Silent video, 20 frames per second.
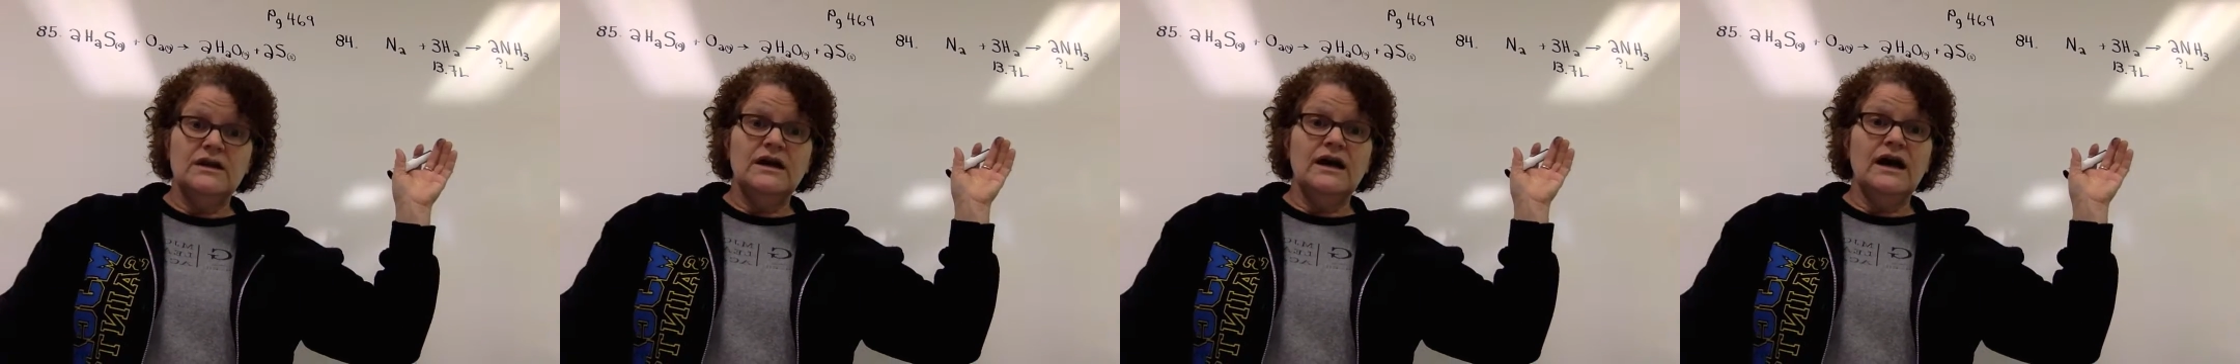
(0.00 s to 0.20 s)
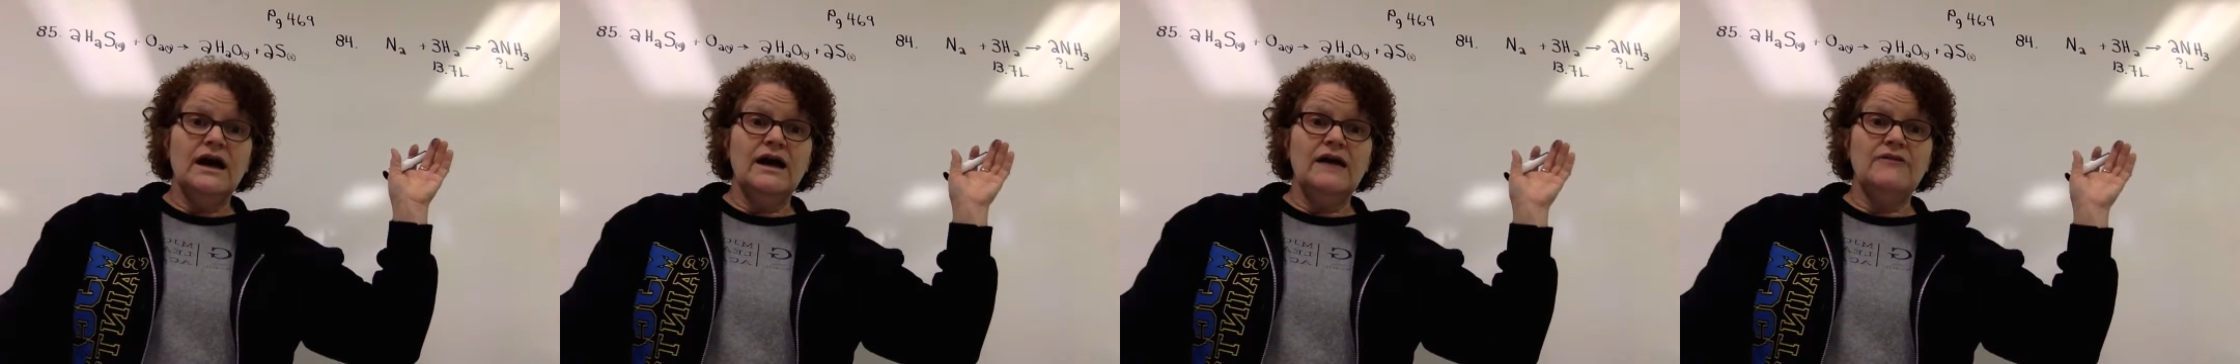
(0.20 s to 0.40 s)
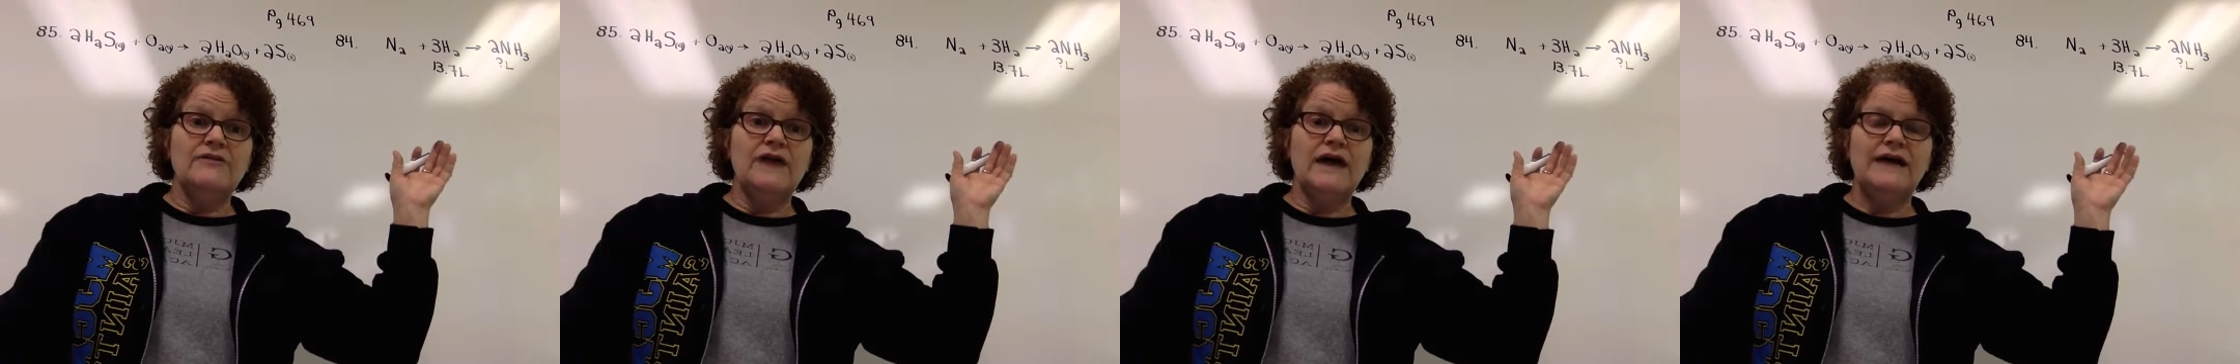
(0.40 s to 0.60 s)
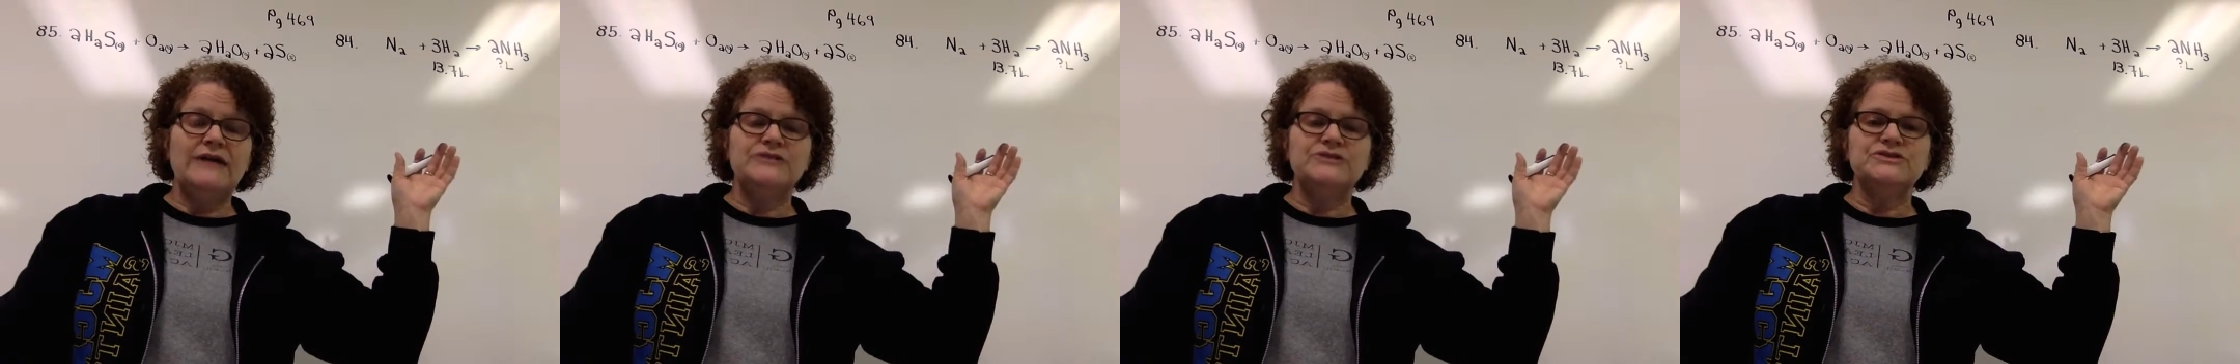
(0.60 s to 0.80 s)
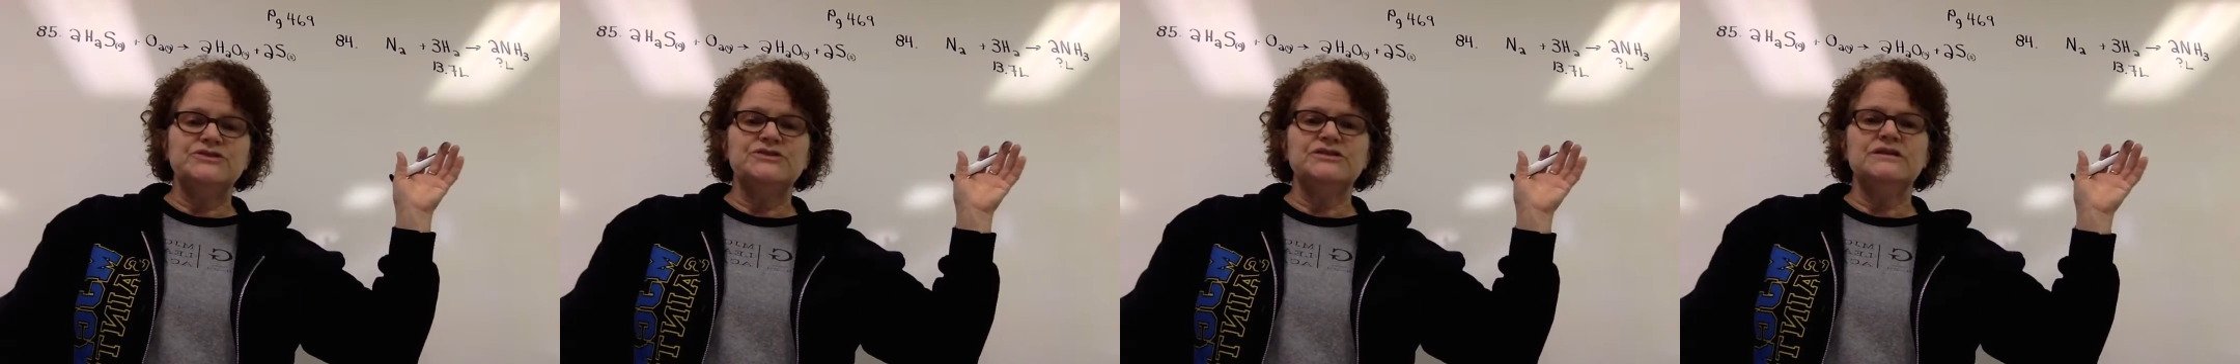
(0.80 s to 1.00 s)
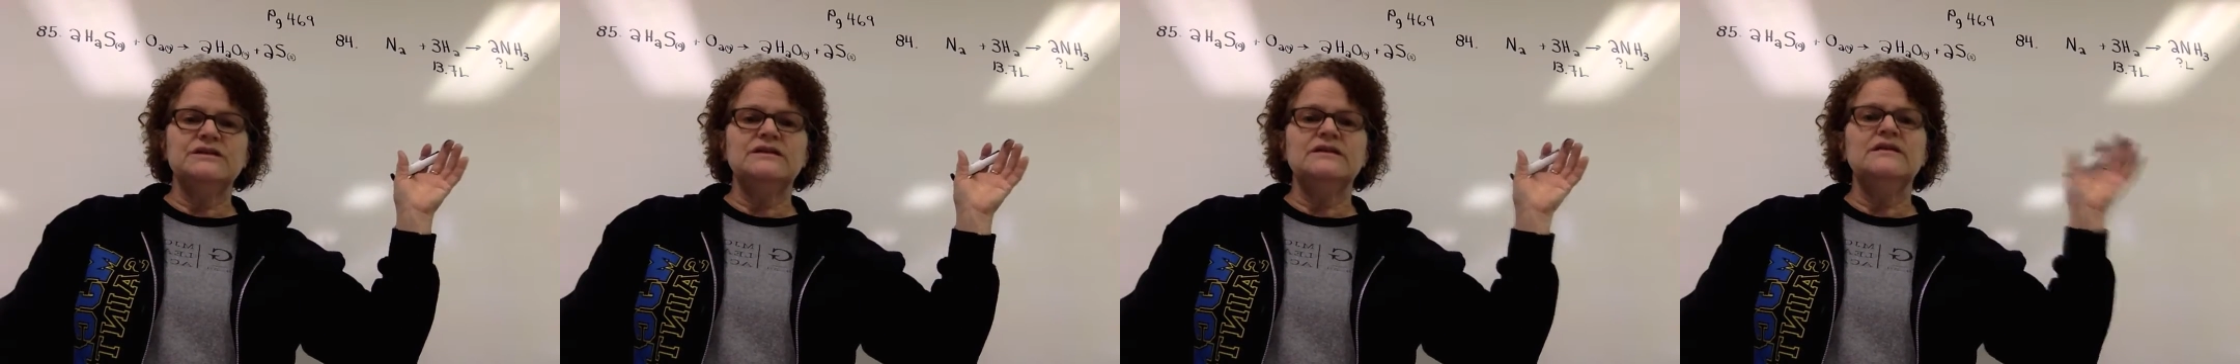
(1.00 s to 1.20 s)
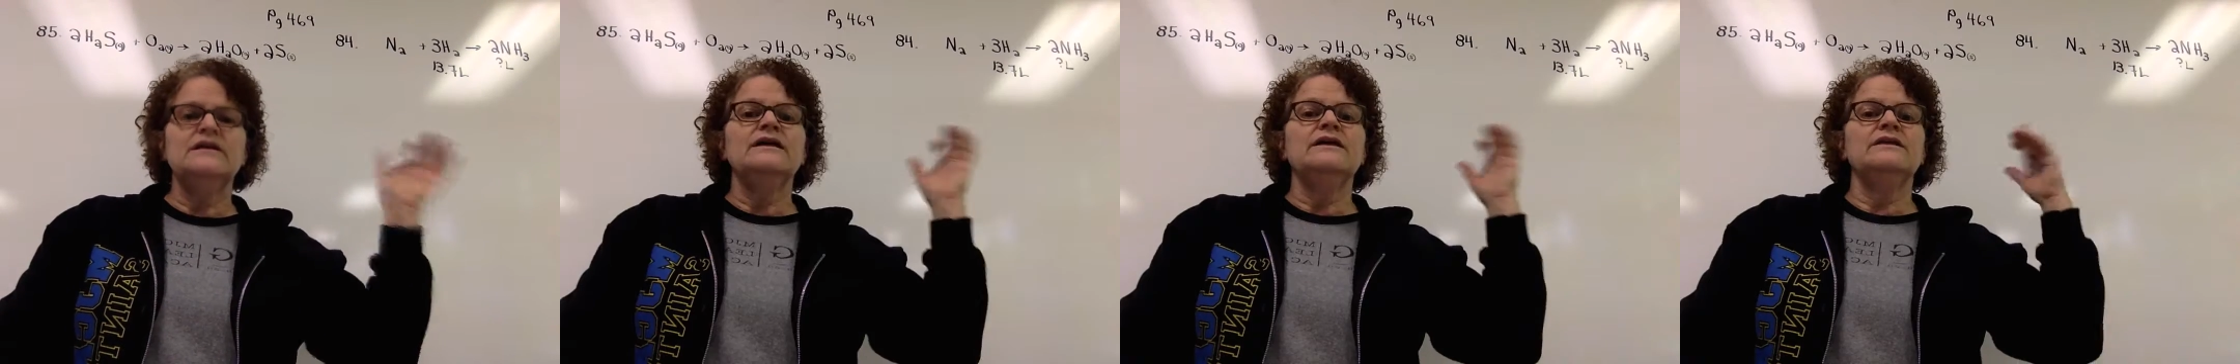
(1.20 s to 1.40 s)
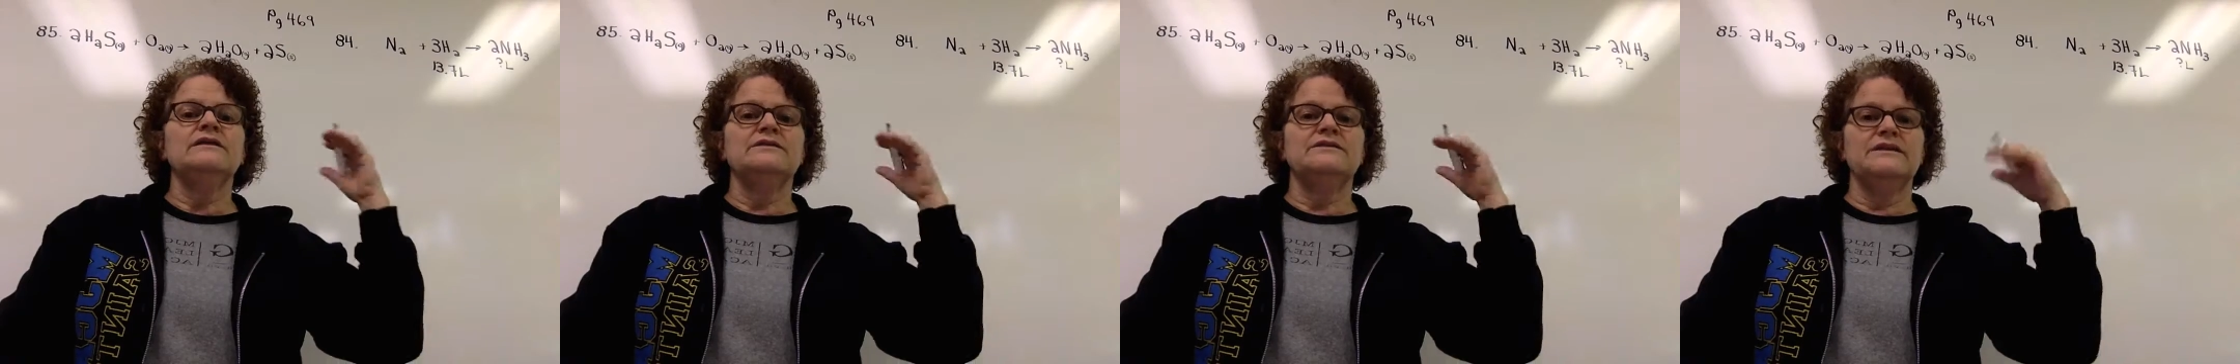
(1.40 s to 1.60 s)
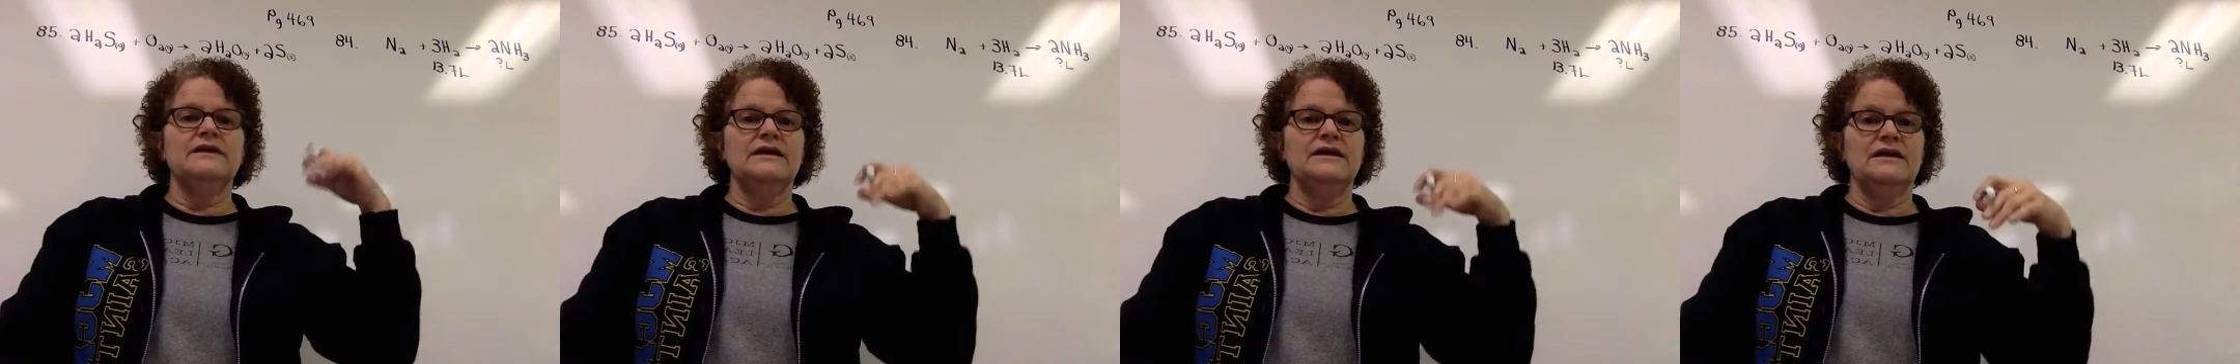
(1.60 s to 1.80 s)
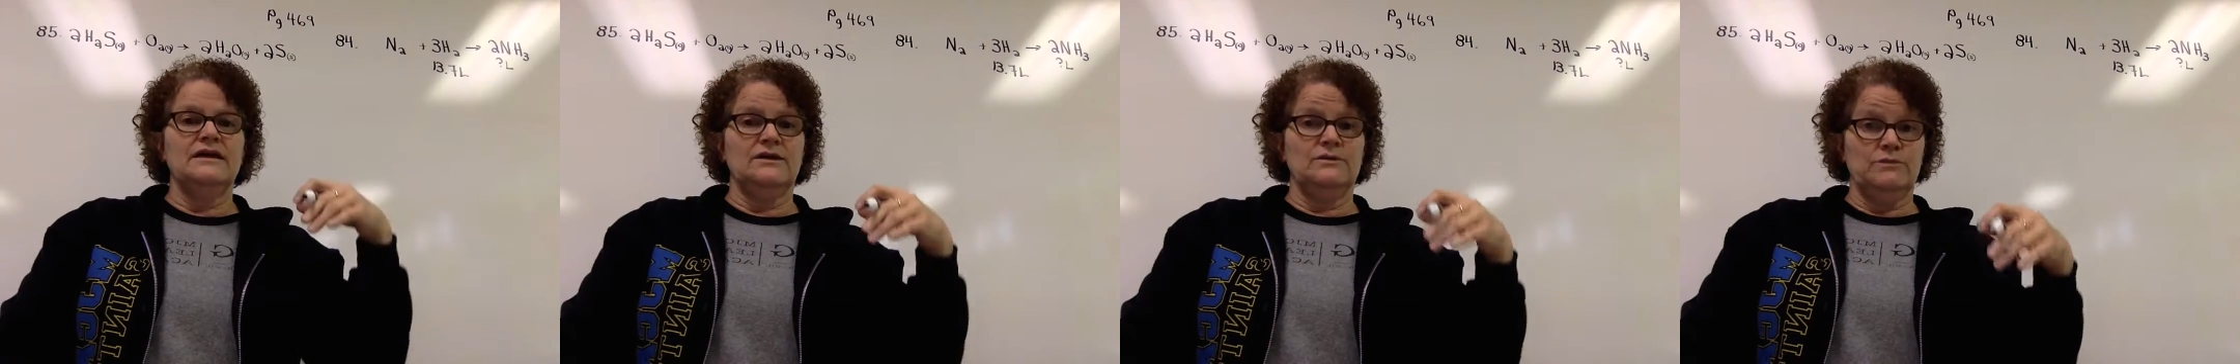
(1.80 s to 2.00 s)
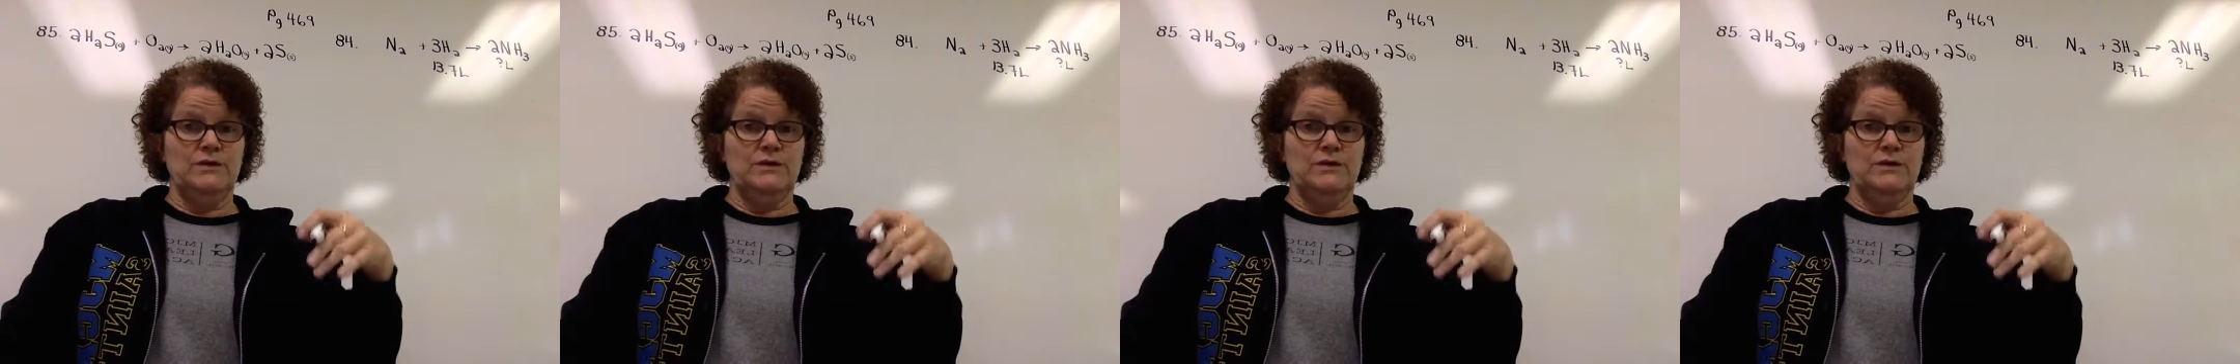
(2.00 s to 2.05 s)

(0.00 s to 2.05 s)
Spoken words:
of hydrogen, then